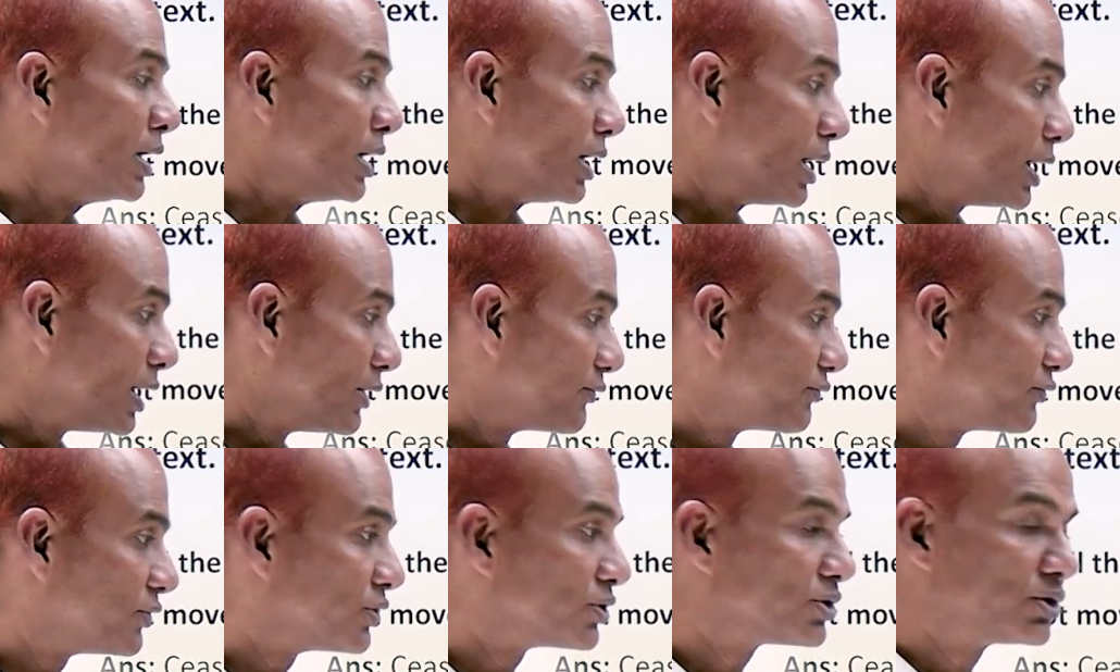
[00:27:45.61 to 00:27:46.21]

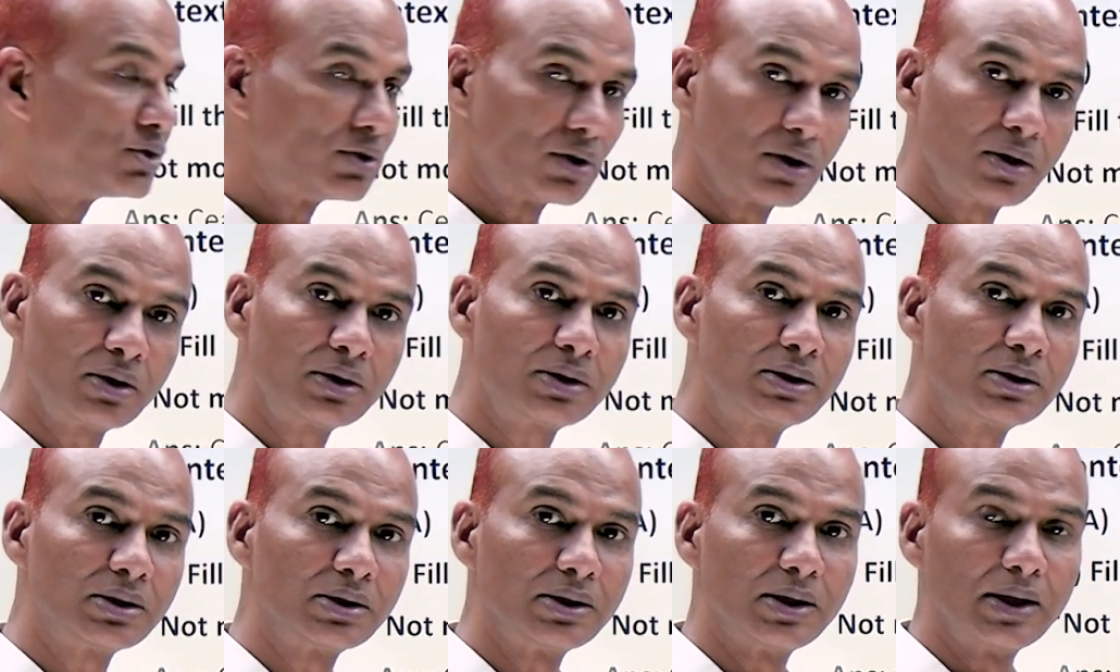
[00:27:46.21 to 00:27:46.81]
If you
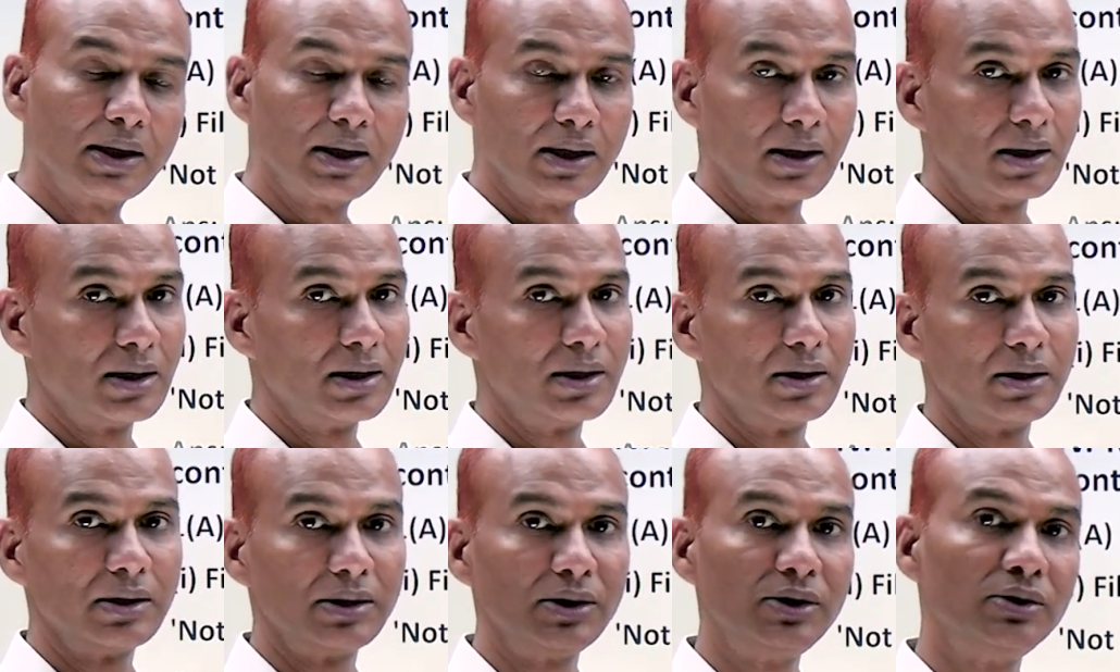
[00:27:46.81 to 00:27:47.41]
don't,
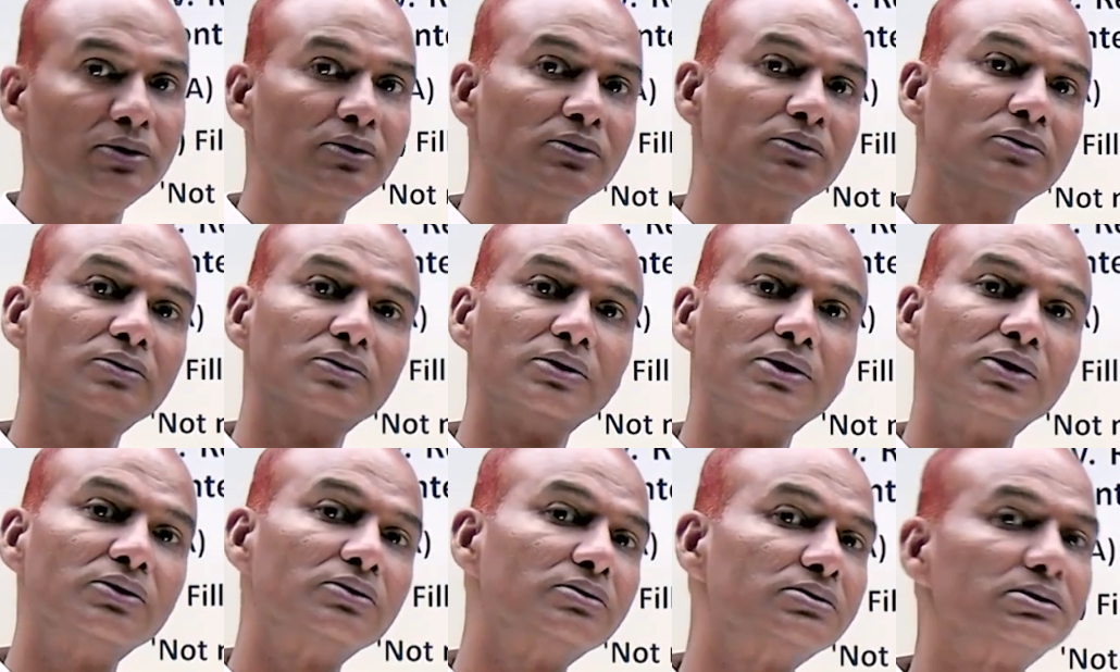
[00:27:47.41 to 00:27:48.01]

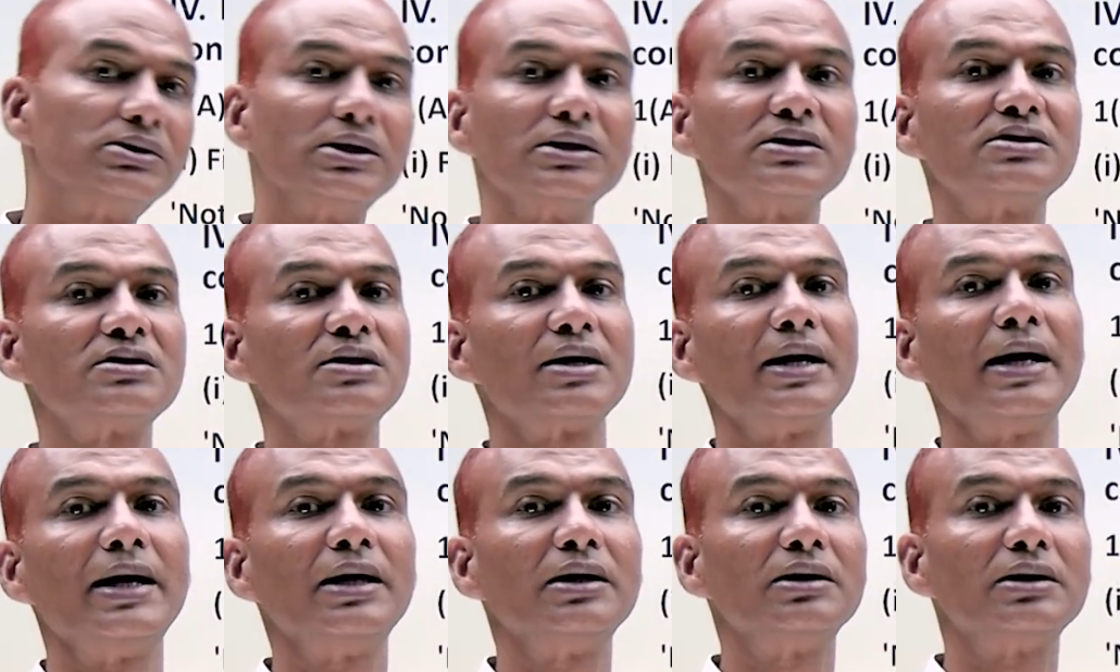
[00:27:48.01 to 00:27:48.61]
you just
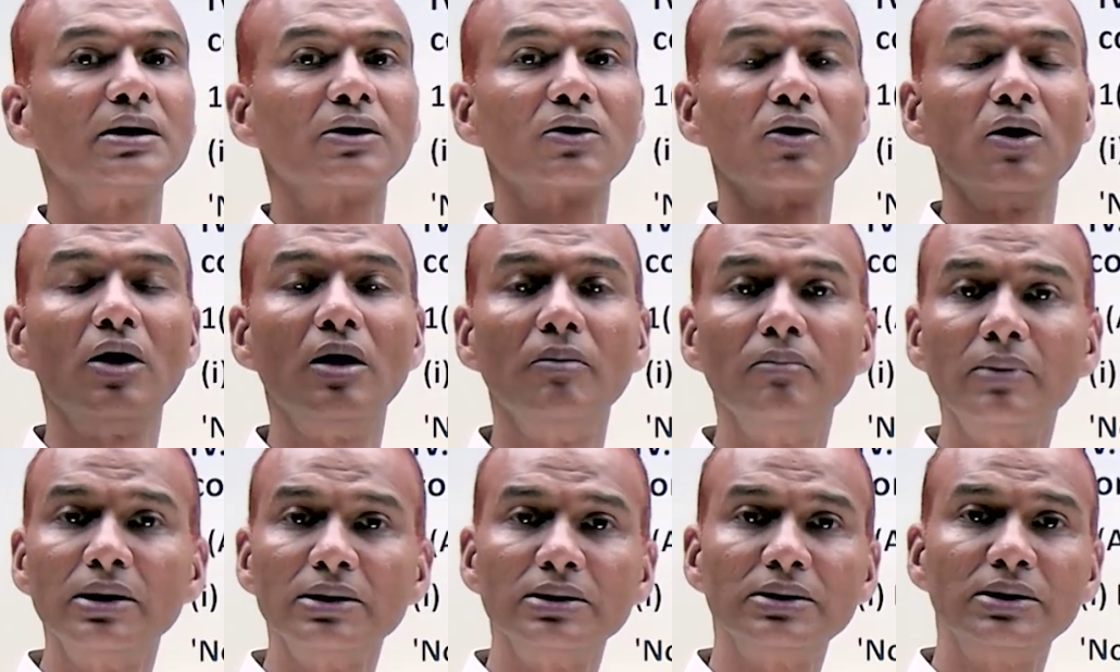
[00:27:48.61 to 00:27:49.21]
write the
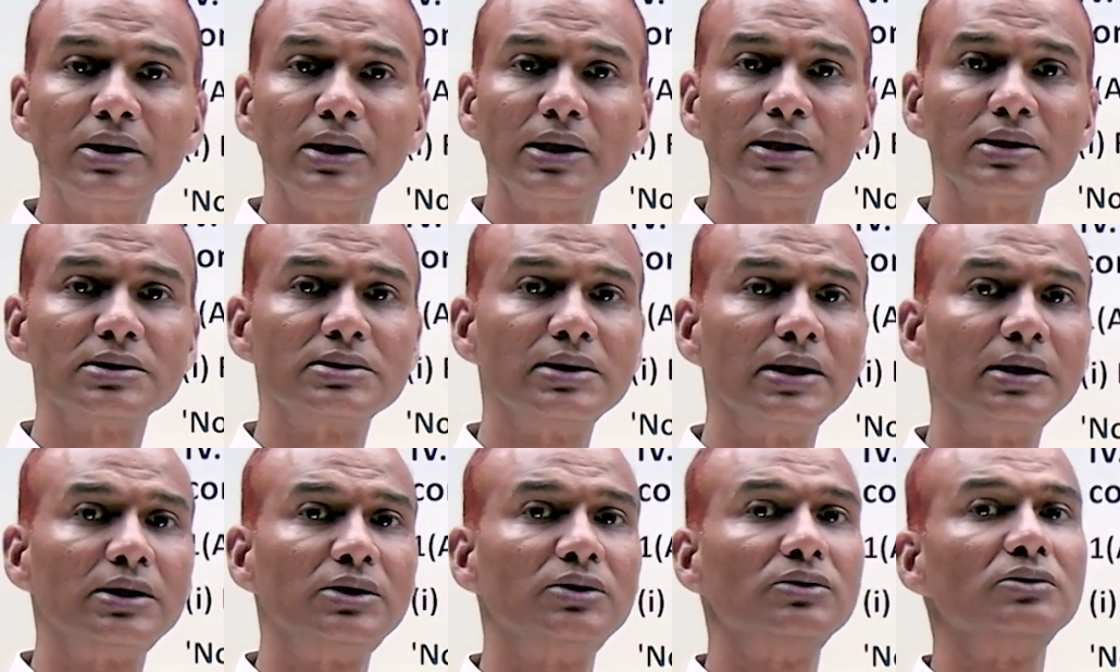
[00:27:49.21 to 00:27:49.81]
common things
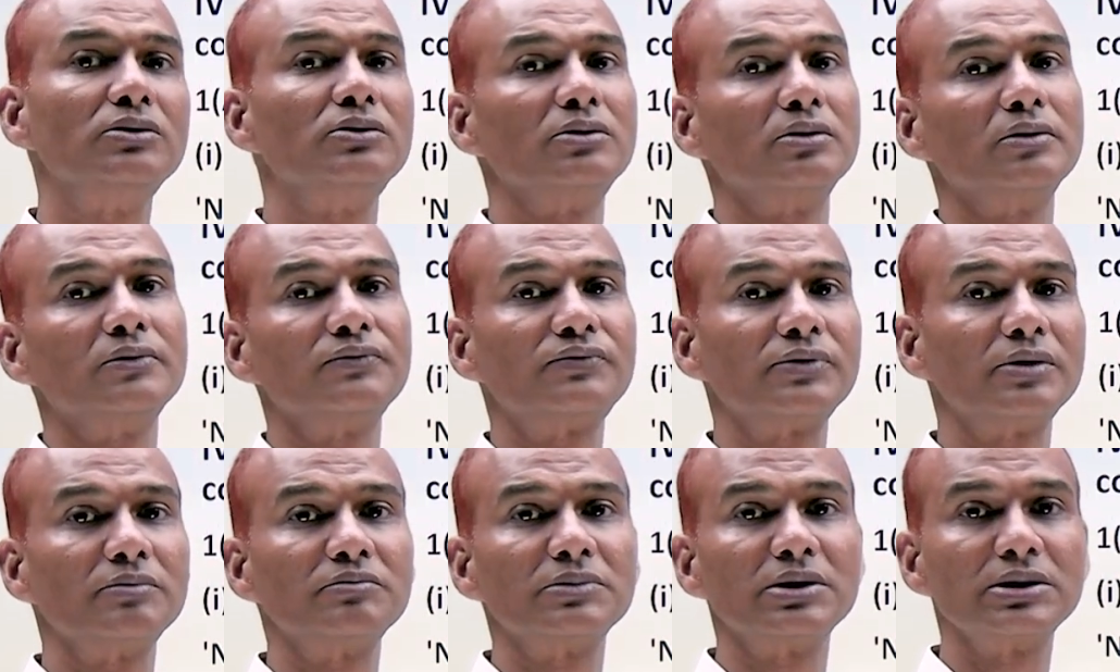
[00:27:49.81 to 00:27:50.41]
that you know
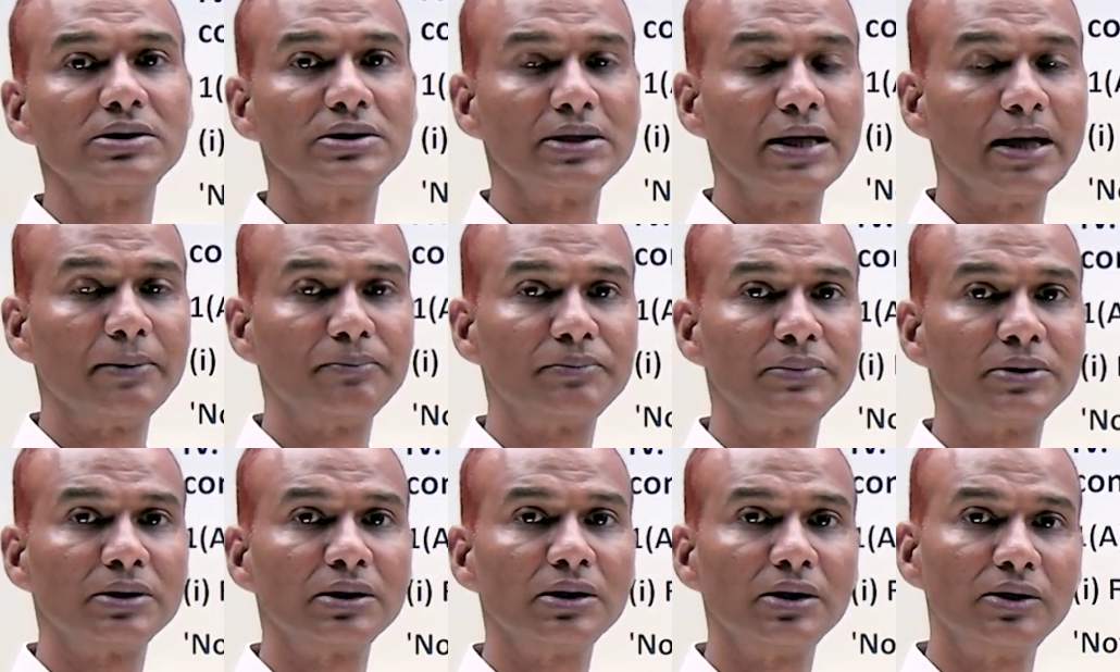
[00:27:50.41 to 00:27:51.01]
from the
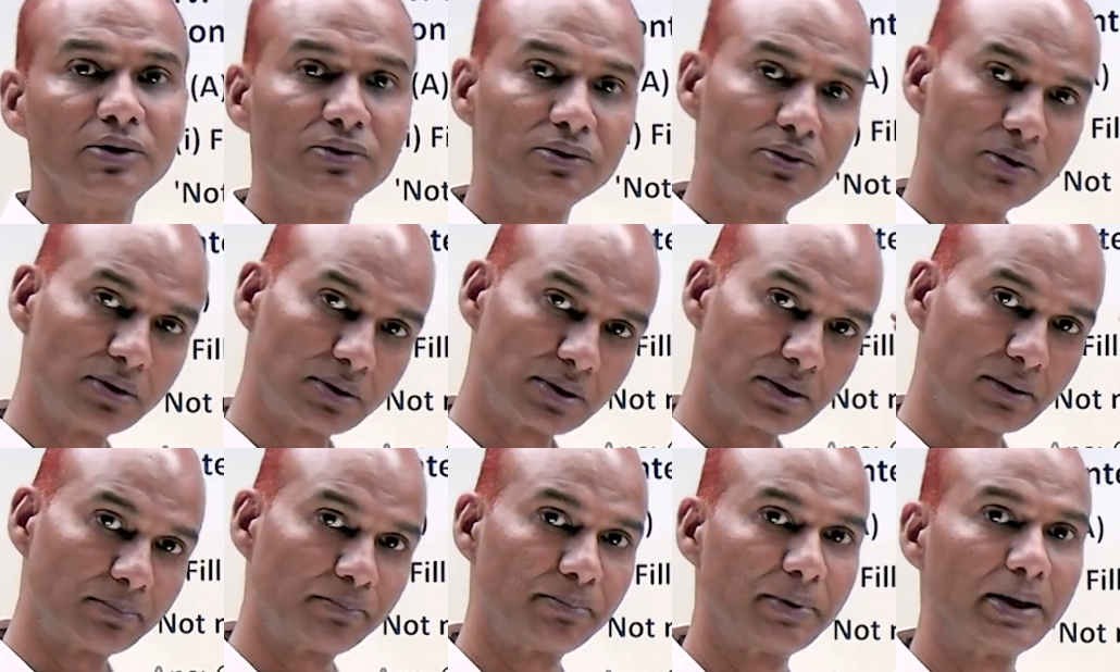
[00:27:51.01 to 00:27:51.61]
chapter, you
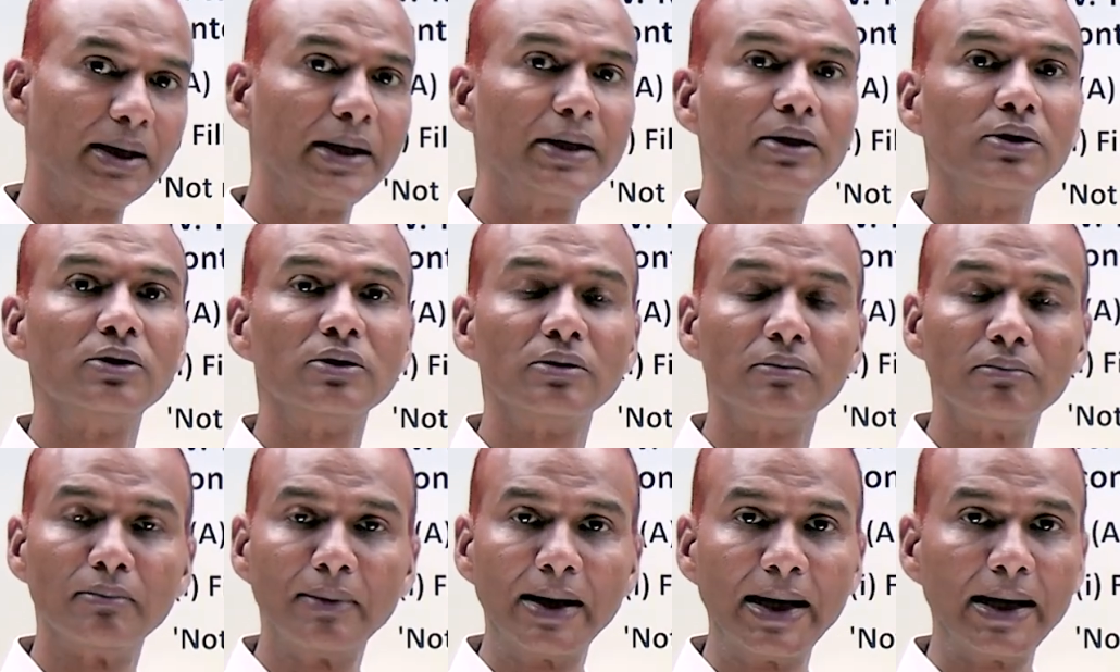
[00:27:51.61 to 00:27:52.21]
don't apply
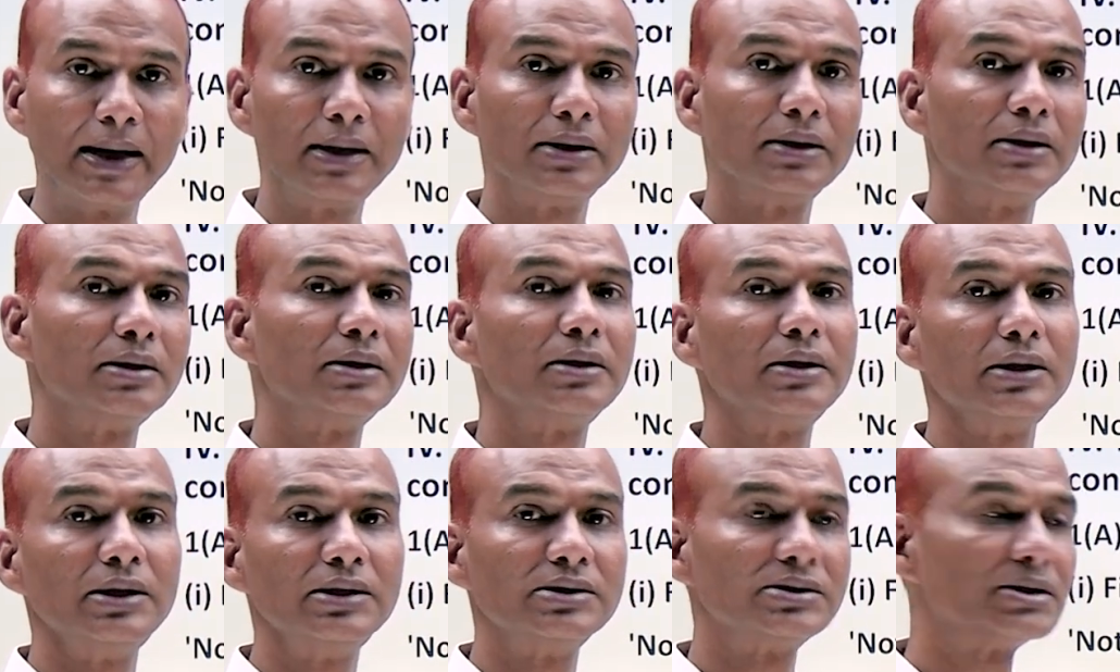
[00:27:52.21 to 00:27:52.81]
your mind and
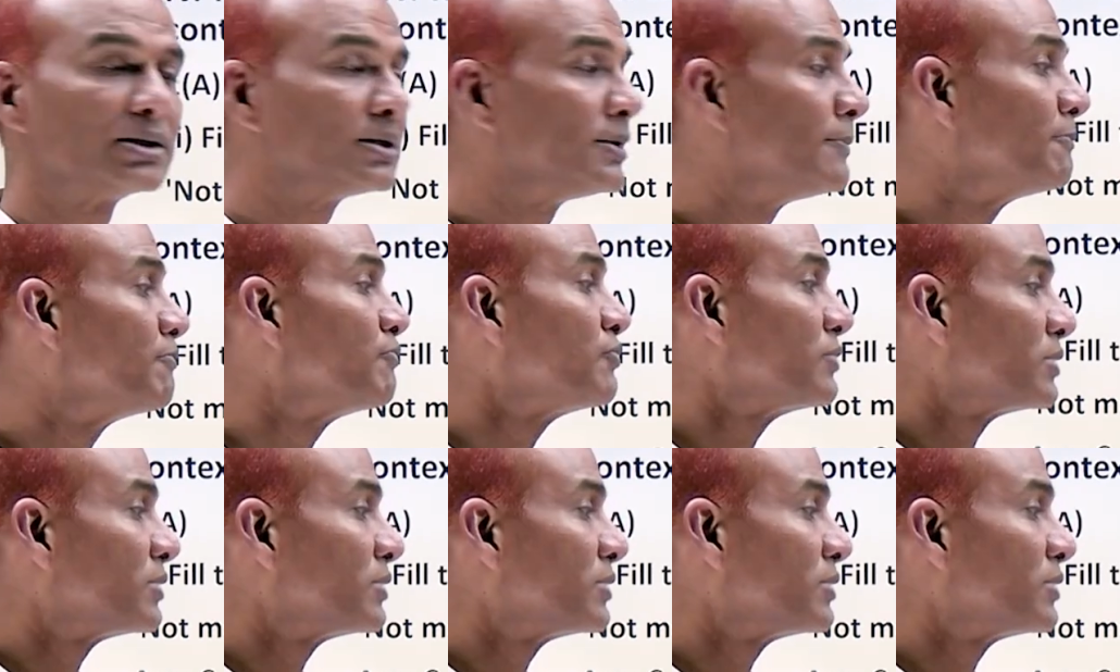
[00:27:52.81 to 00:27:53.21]
reason,